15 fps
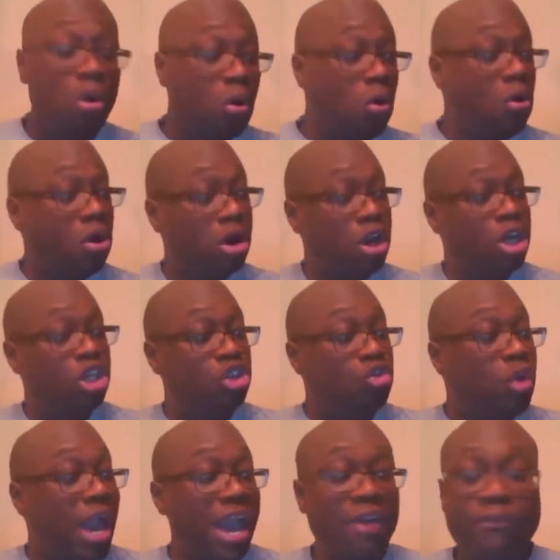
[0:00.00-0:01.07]
or
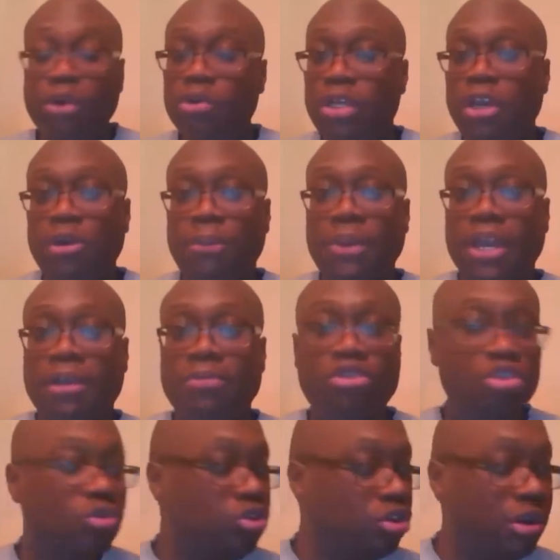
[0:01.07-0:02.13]
you have Odell Beckham
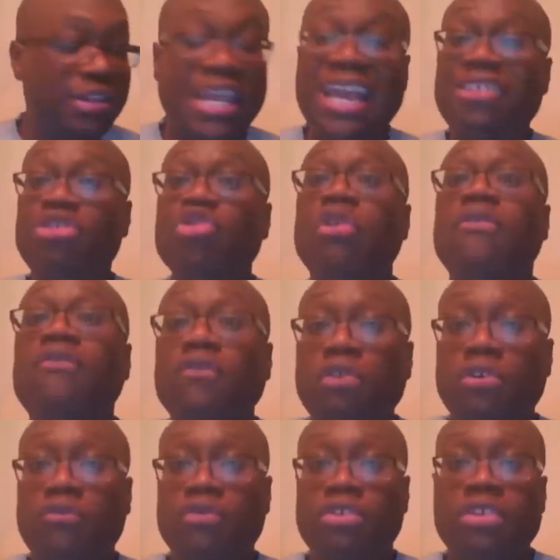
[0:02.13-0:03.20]
Jr., that's your
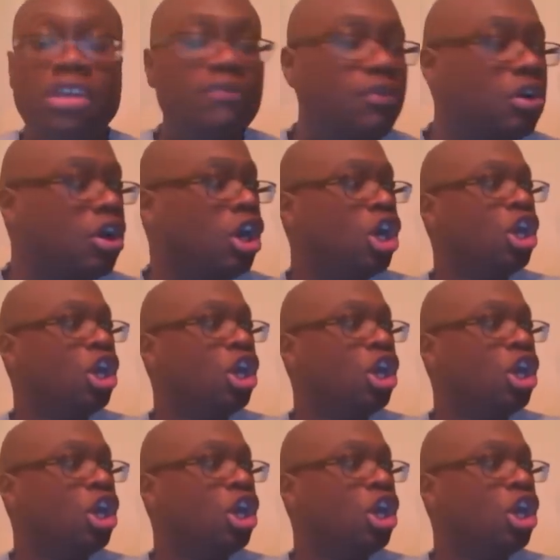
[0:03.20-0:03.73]
4th receiver,